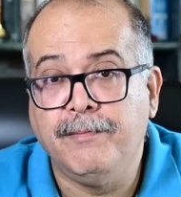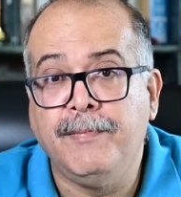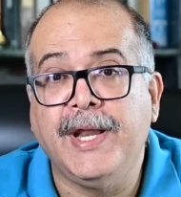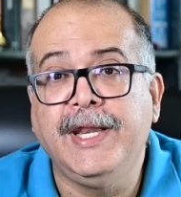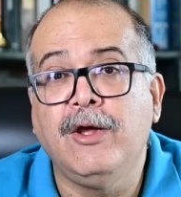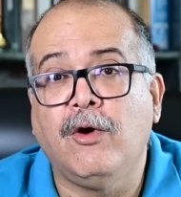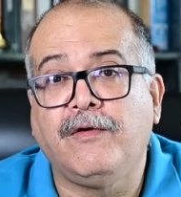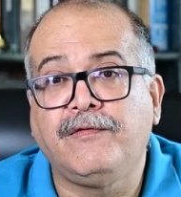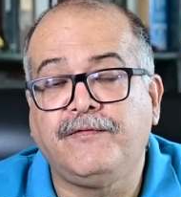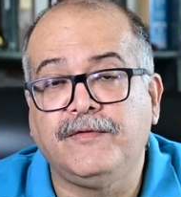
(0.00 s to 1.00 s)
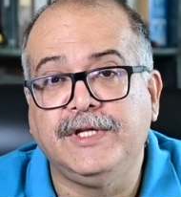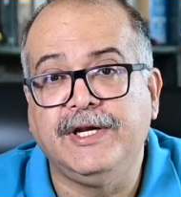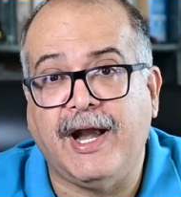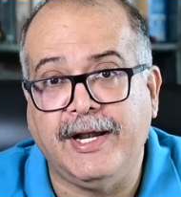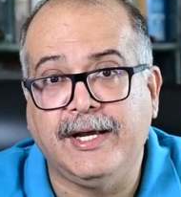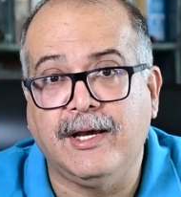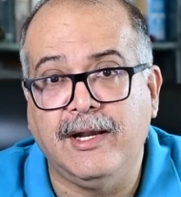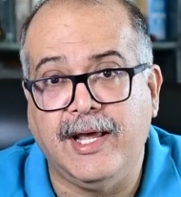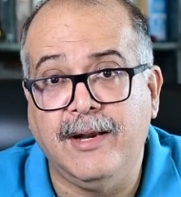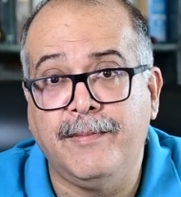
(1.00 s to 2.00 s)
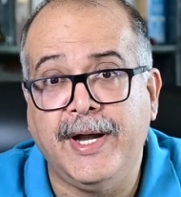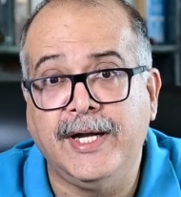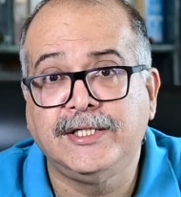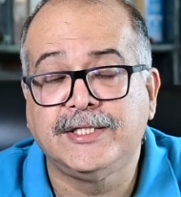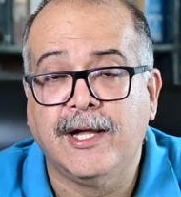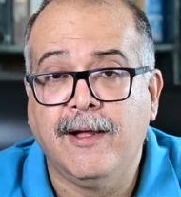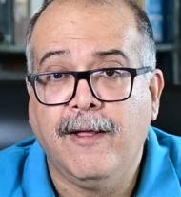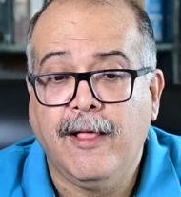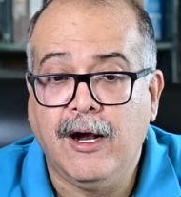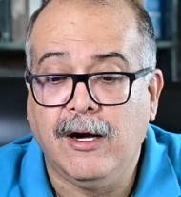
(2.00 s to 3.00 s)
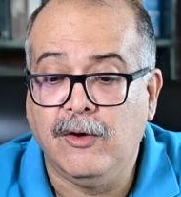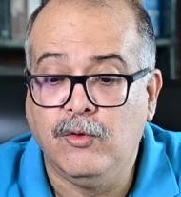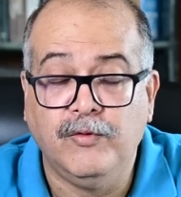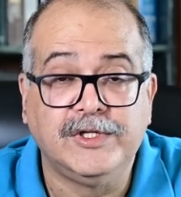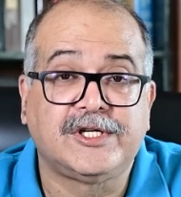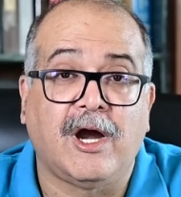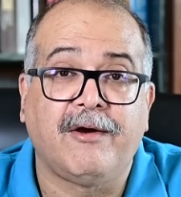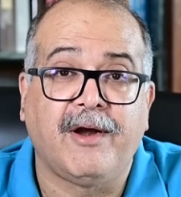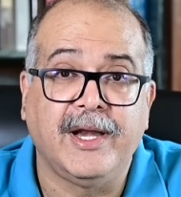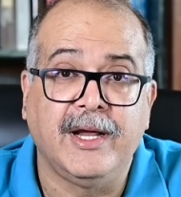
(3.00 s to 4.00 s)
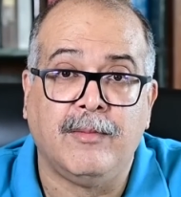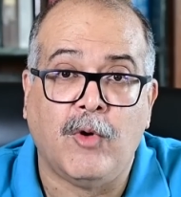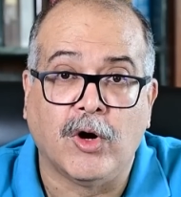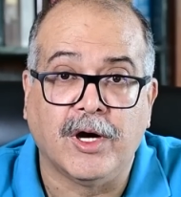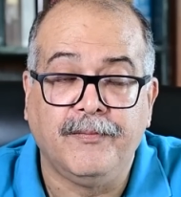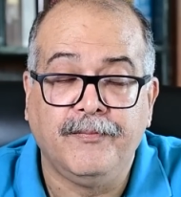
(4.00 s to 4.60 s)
many of the radical elements uh, who will start running amok?